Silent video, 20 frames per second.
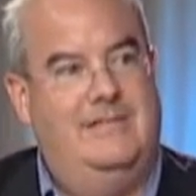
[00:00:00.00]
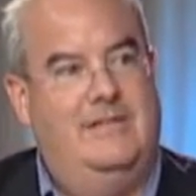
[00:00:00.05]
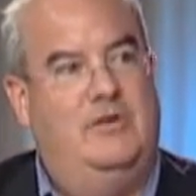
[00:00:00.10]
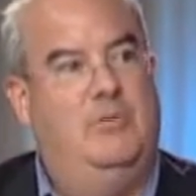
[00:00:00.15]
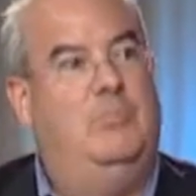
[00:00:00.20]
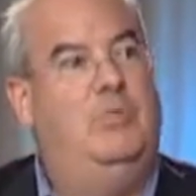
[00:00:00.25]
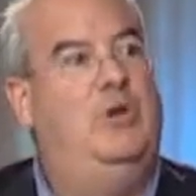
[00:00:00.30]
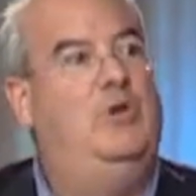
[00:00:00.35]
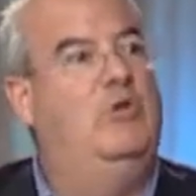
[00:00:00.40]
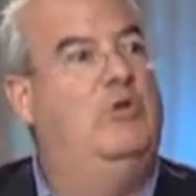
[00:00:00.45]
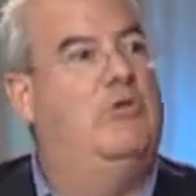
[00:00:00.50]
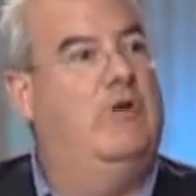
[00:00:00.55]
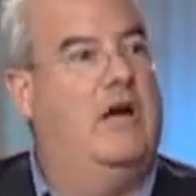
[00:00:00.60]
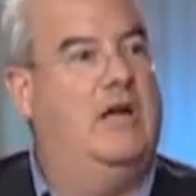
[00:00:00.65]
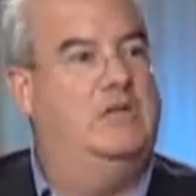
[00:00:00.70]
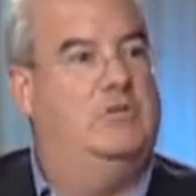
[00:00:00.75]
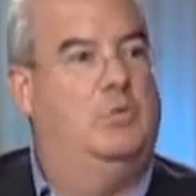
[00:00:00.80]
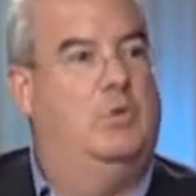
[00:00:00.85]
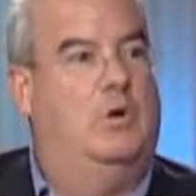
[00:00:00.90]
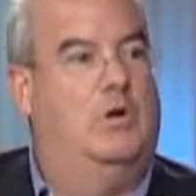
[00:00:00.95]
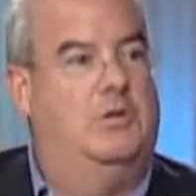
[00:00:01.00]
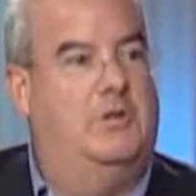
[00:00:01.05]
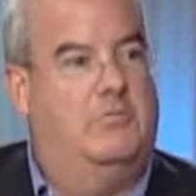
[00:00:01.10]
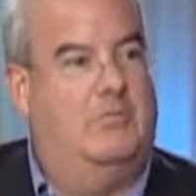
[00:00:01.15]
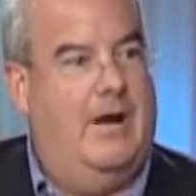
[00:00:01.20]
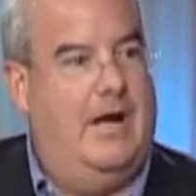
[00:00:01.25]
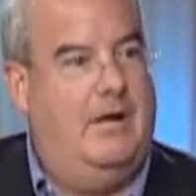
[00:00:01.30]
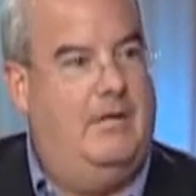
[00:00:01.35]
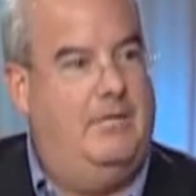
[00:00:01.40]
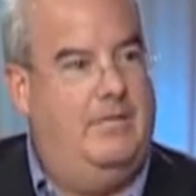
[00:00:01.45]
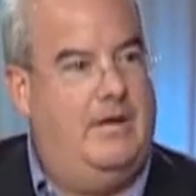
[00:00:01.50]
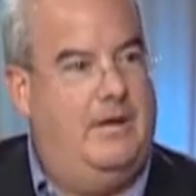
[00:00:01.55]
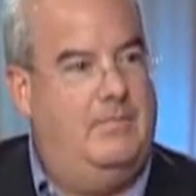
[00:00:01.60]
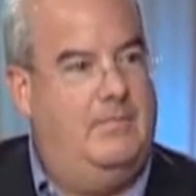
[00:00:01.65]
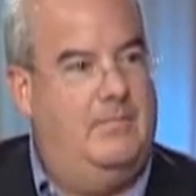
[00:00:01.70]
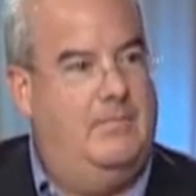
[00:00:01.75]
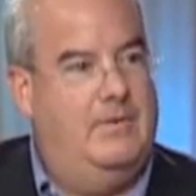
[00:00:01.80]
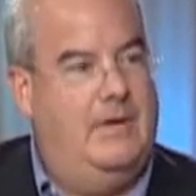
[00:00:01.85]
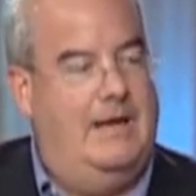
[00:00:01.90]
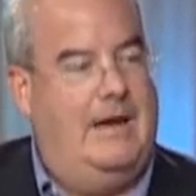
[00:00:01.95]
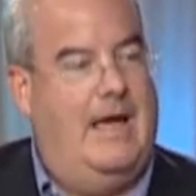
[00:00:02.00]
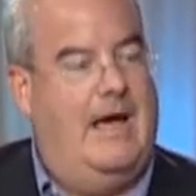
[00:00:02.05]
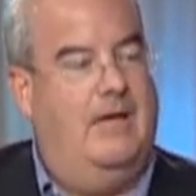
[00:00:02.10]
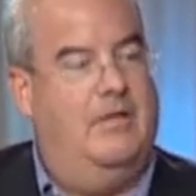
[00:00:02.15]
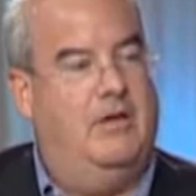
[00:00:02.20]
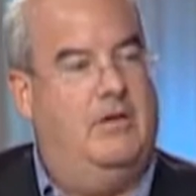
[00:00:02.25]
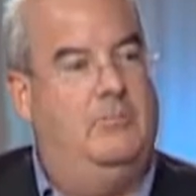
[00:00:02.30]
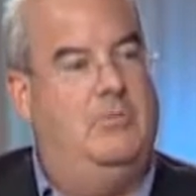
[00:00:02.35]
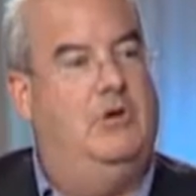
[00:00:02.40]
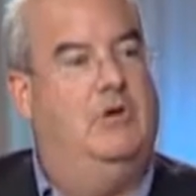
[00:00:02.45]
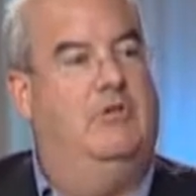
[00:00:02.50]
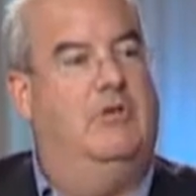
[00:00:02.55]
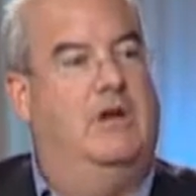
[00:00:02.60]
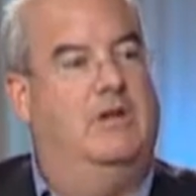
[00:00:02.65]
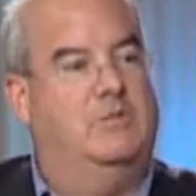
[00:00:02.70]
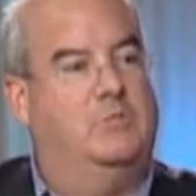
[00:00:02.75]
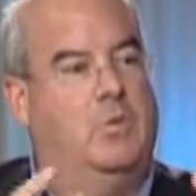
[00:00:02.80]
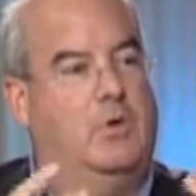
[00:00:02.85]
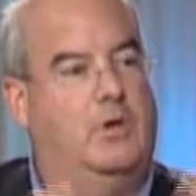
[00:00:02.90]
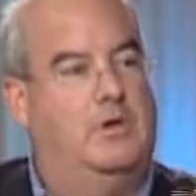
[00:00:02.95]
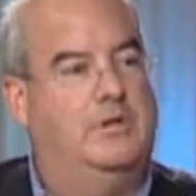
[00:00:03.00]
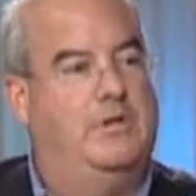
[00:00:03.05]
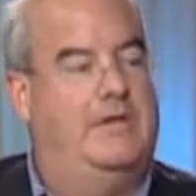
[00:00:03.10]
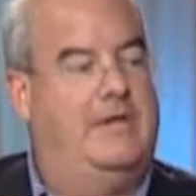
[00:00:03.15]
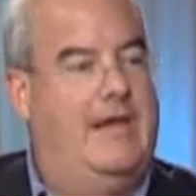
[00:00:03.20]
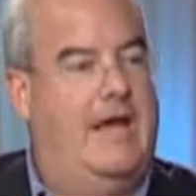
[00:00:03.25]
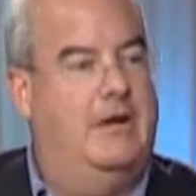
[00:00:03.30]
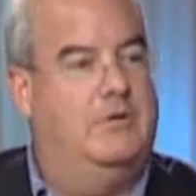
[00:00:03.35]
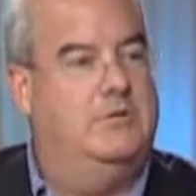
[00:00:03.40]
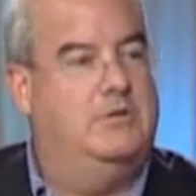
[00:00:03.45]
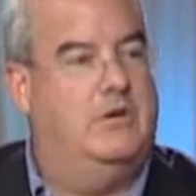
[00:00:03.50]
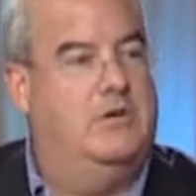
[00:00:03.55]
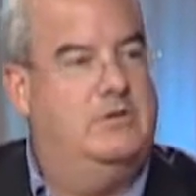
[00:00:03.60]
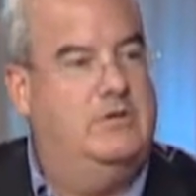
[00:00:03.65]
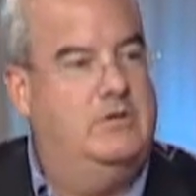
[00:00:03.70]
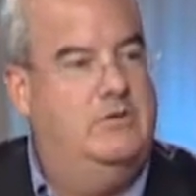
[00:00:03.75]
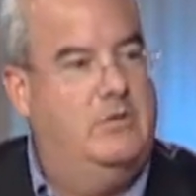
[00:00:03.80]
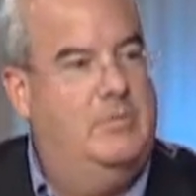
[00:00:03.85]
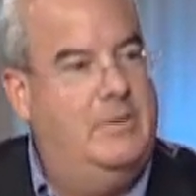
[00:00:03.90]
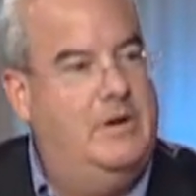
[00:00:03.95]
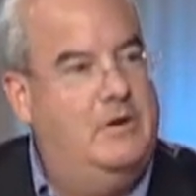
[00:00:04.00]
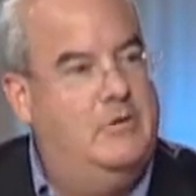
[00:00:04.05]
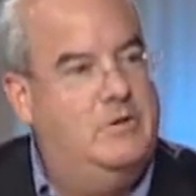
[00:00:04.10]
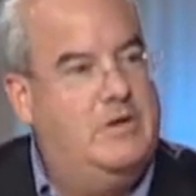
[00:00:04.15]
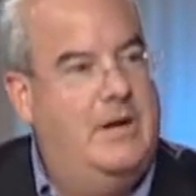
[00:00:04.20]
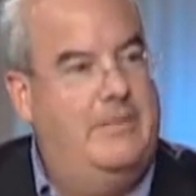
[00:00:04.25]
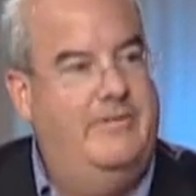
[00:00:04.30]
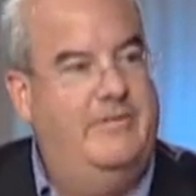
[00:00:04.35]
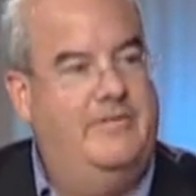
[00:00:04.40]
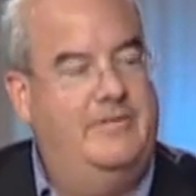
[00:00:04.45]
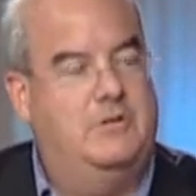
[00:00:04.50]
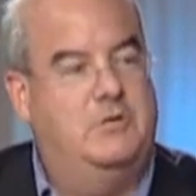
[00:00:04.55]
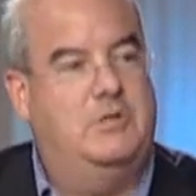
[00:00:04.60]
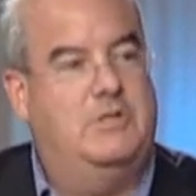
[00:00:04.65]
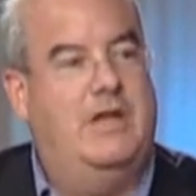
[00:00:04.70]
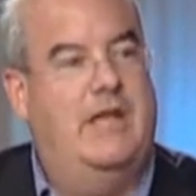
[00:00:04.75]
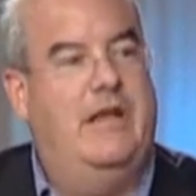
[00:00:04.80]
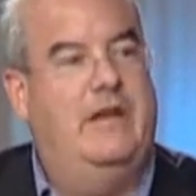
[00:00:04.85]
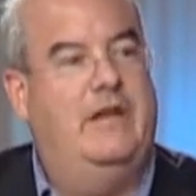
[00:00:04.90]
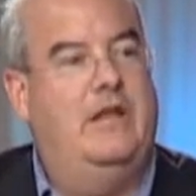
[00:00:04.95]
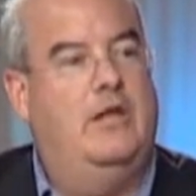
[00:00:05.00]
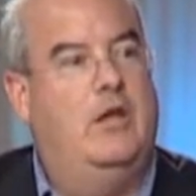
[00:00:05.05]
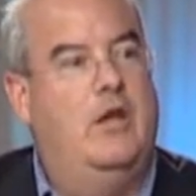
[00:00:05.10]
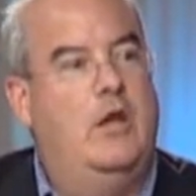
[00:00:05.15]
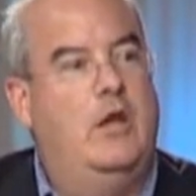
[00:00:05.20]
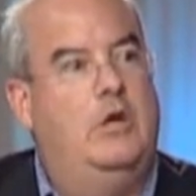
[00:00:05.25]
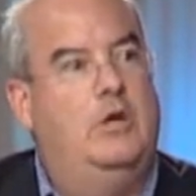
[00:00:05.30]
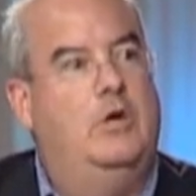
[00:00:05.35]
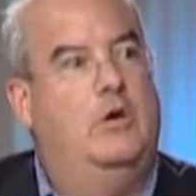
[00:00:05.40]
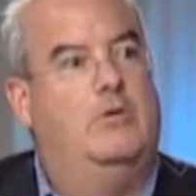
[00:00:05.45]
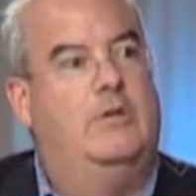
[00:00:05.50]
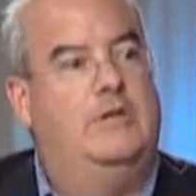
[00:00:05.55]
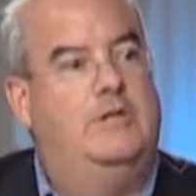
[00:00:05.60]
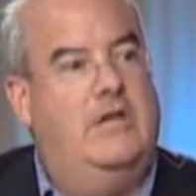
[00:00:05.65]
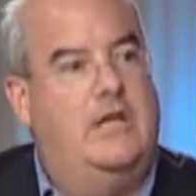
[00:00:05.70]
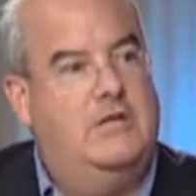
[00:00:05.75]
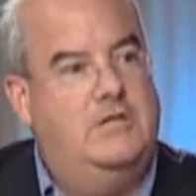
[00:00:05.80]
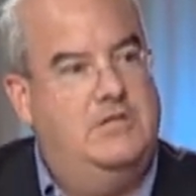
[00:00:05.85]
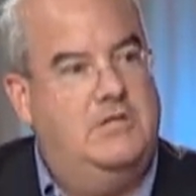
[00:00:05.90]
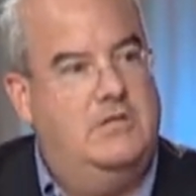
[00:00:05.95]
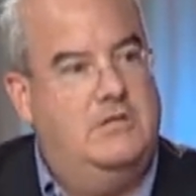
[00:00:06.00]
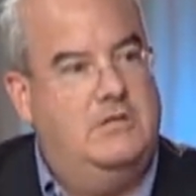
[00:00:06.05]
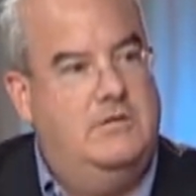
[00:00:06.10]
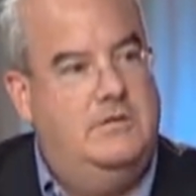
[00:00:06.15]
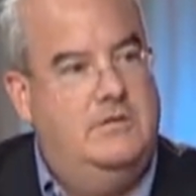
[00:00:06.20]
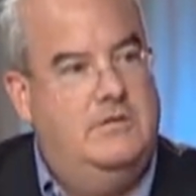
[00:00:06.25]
computerized world around them and how the computerized world can now start to do a better job of understanding your intention.